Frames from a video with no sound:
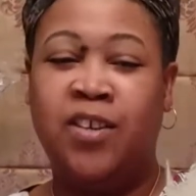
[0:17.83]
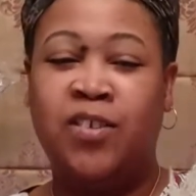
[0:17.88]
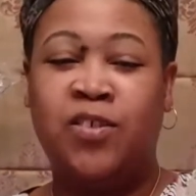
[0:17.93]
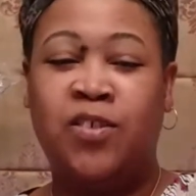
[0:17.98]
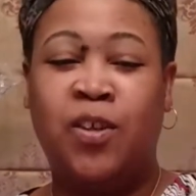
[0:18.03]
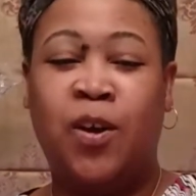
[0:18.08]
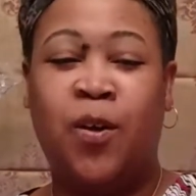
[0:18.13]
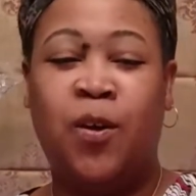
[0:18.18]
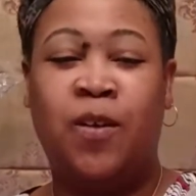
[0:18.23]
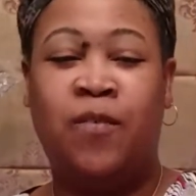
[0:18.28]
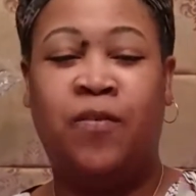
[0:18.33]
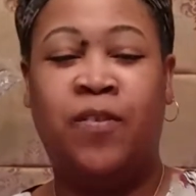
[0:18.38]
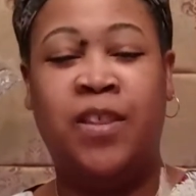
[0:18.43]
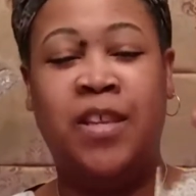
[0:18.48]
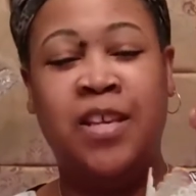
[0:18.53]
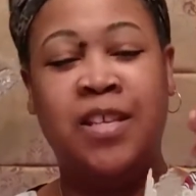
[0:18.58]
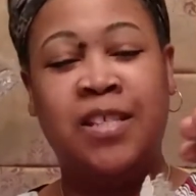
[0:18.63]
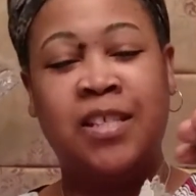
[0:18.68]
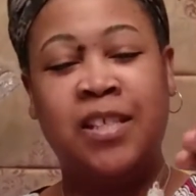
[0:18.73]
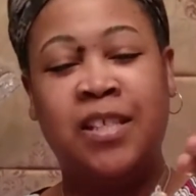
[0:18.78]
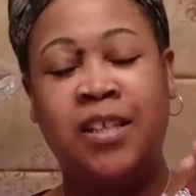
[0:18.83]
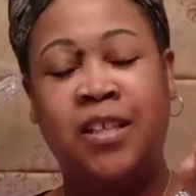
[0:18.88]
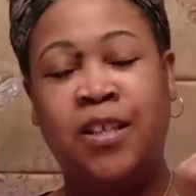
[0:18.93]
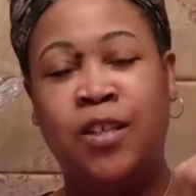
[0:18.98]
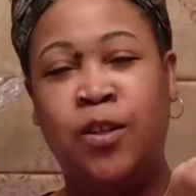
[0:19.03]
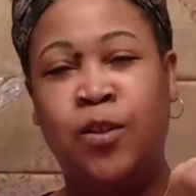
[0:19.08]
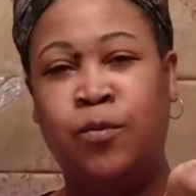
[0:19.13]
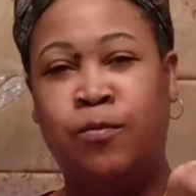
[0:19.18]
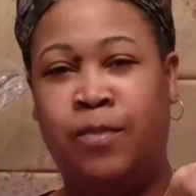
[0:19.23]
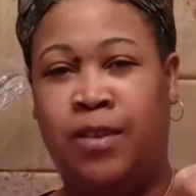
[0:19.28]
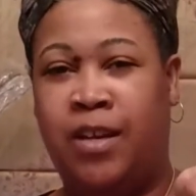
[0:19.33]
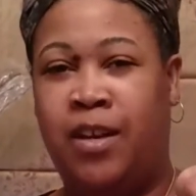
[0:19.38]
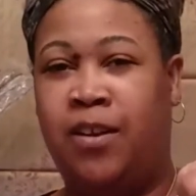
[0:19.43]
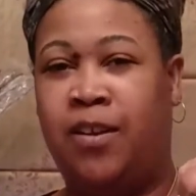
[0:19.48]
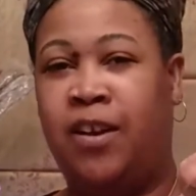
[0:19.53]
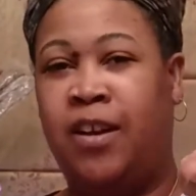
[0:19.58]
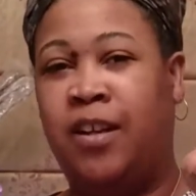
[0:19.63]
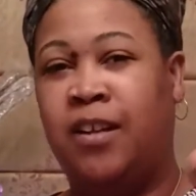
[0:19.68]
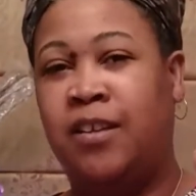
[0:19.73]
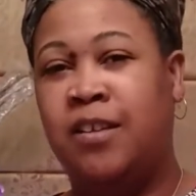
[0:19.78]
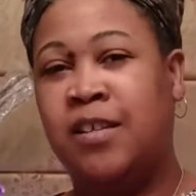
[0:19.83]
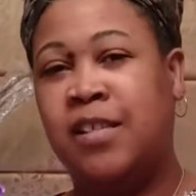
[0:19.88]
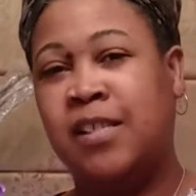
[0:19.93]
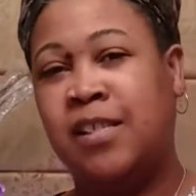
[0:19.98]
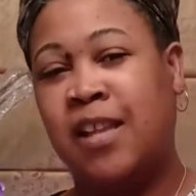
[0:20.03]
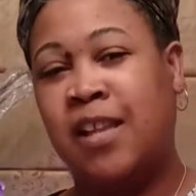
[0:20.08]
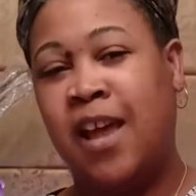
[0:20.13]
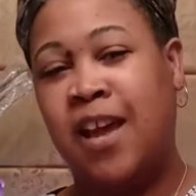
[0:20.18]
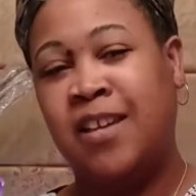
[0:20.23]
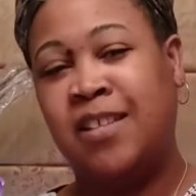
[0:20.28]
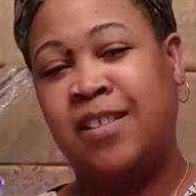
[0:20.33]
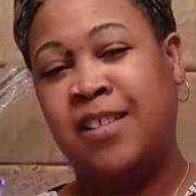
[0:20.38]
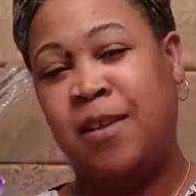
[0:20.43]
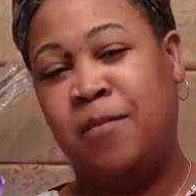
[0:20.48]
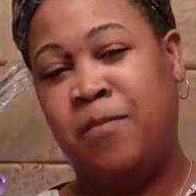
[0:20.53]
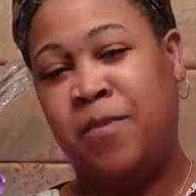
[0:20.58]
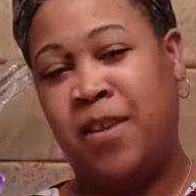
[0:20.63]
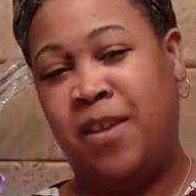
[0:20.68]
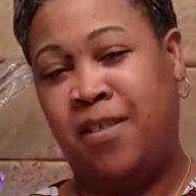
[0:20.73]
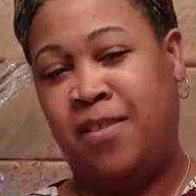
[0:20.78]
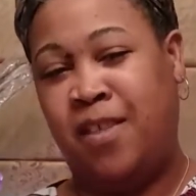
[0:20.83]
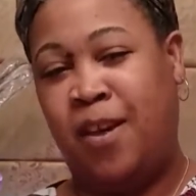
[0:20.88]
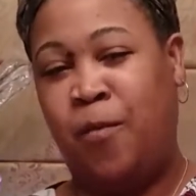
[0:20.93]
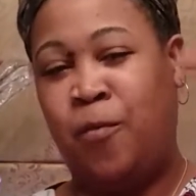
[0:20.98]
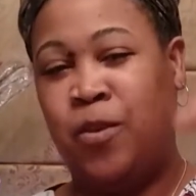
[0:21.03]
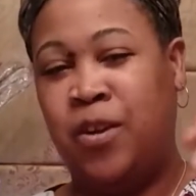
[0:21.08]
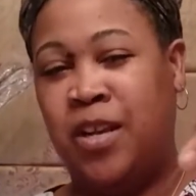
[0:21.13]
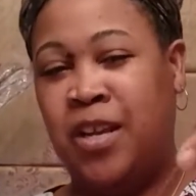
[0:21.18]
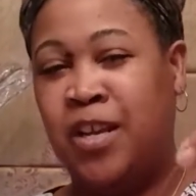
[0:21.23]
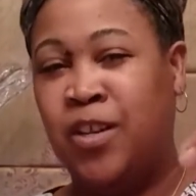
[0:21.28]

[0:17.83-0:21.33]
So if this little luminary looks like something that would